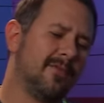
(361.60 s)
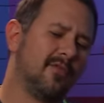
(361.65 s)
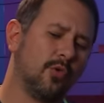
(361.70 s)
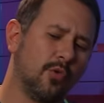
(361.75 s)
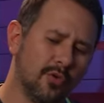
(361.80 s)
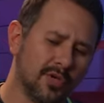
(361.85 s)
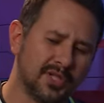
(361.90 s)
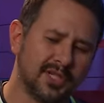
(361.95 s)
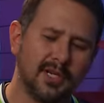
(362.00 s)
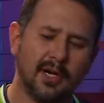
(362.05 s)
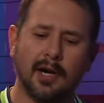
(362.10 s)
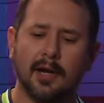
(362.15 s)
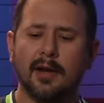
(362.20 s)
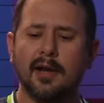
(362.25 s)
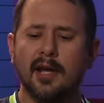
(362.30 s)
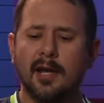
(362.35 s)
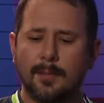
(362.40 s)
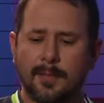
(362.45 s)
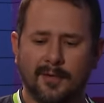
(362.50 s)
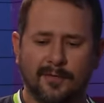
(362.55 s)
Of course not,
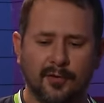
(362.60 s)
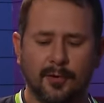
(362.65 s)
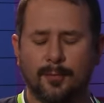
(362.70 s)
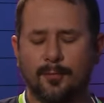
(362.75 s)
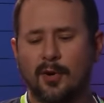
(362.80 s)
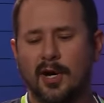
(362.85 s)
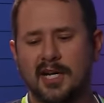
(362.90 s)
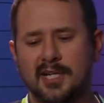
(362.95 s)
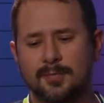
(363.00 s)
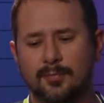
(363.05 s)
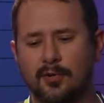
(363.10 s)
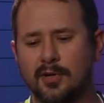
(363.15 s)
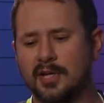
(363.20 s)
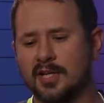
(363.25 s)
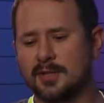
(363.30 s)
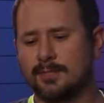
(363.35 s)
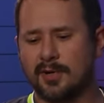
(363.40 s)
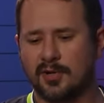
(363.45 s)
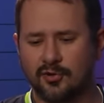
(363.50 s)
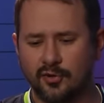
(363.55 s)
but for the price point,
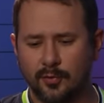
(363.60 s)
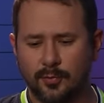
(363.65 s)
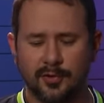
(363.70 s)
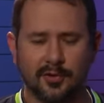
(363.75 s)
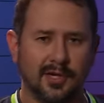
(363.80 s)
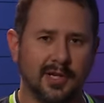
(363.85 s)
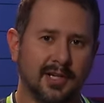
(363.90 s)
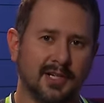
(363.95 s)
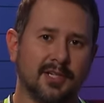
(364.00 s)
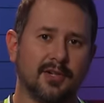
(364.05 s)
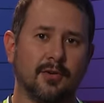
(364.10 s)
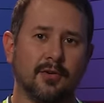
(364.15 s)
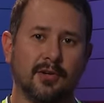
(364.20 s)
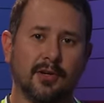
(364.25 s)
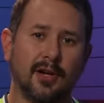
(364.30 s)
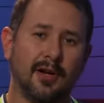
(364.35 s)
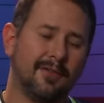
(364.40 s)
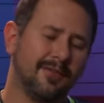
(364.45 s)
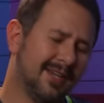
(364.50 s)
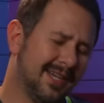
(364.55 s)
especially when you're getting started
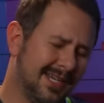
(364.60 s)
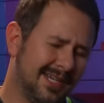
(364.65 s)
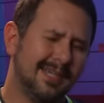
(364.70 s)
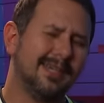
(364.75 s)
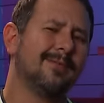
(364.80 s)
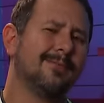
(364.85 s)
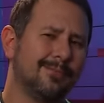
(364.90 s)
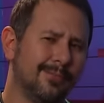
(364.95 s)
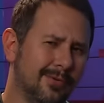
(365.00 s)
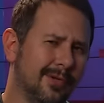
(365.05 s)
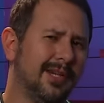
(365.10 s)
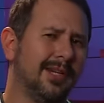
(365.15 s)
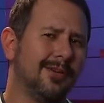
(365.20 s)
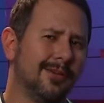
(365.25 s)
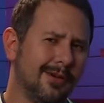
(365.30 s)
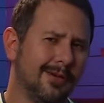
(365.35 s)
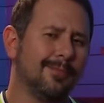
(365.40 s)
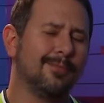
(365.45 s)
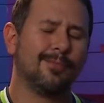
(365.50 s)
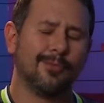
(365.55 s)
off, pretty
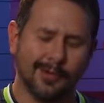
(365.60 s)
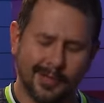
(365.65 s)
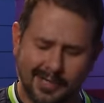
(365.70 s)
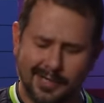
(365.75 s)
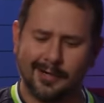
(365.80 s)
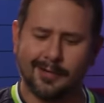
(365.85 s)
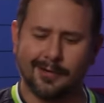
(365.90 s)
good, pretty